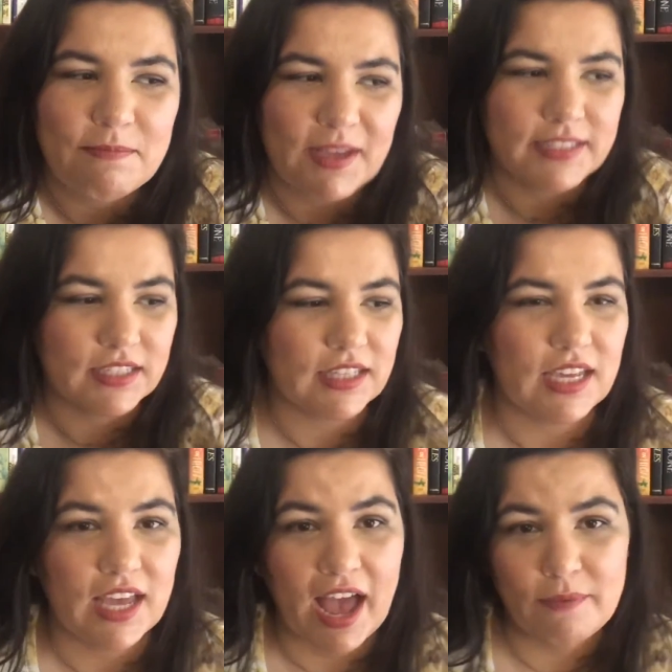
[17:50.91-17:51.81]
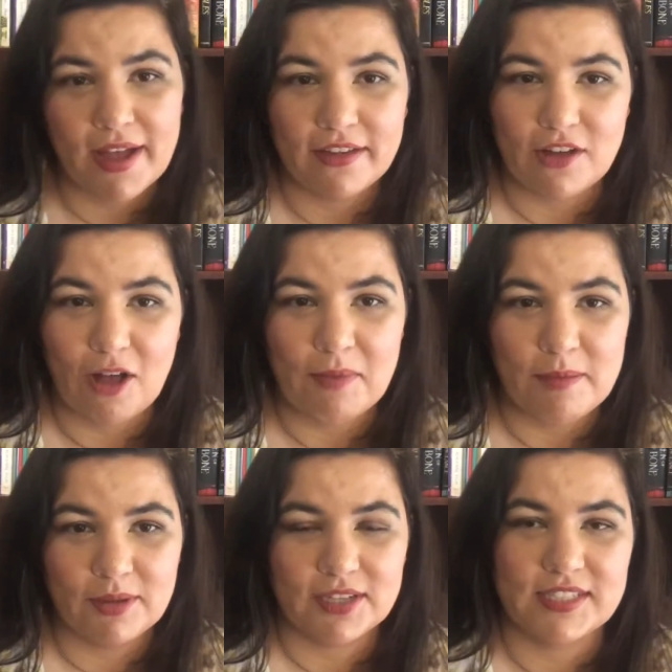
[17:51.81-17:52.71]
Basically, how I unhaul my
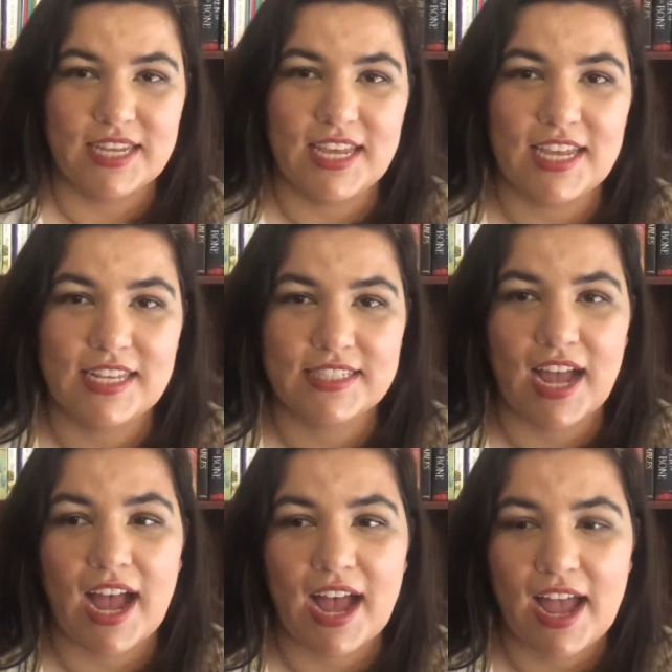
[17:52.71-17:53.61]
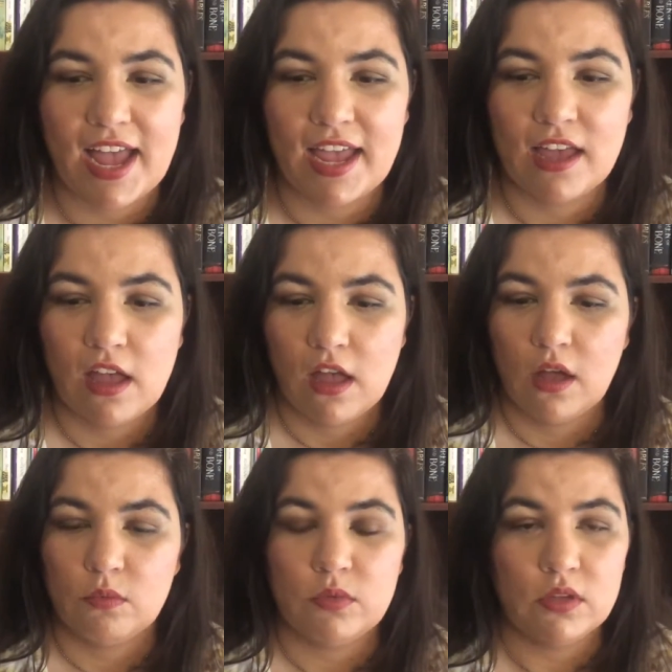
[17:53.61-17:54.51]
books is I
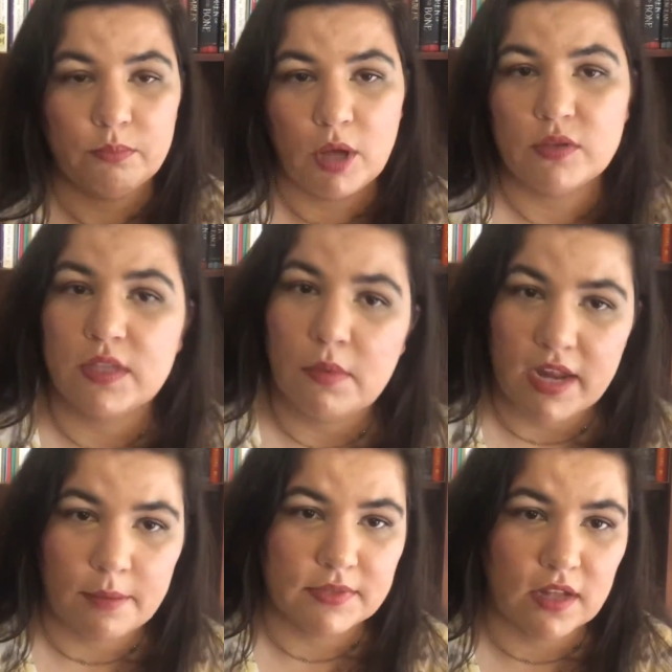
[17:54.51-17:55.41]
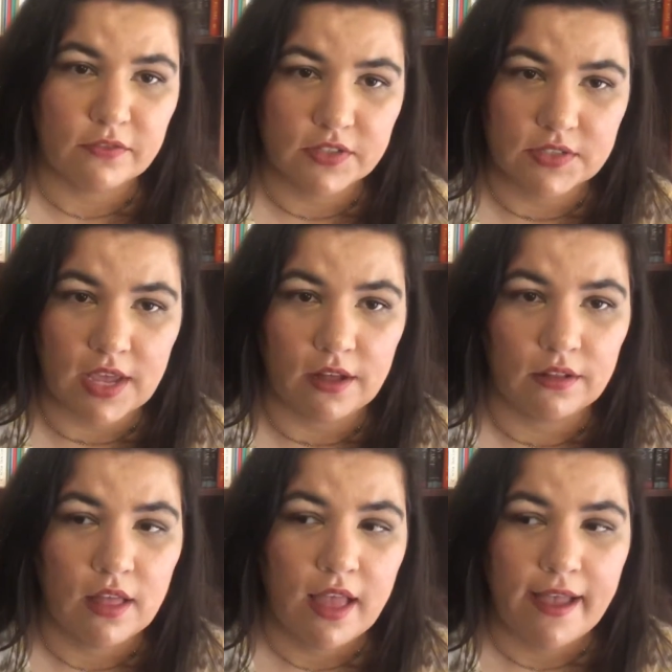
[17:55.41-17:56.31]
will post them on Amazon for sale,